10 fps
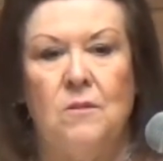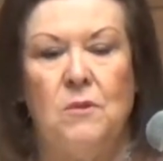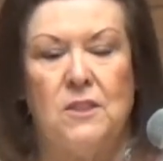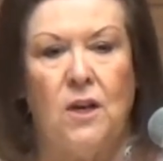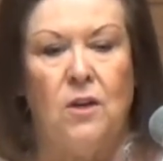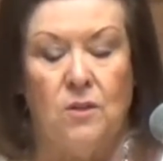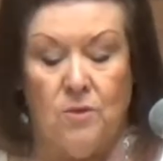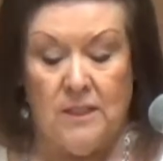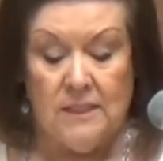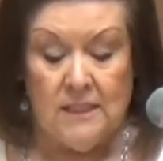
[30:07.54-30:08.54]
was our
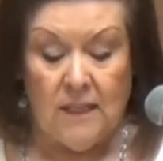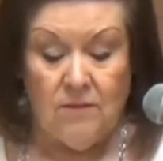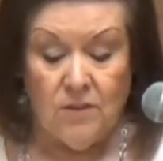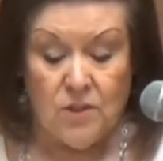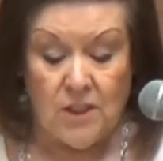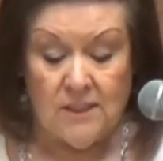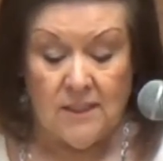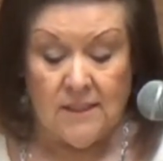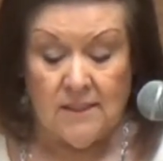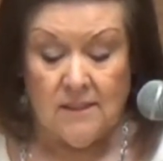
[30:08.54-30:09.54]
Lord and Savior
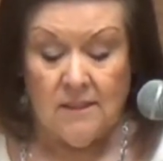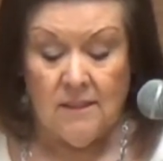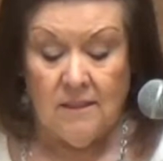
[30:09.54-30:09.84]
Jesus.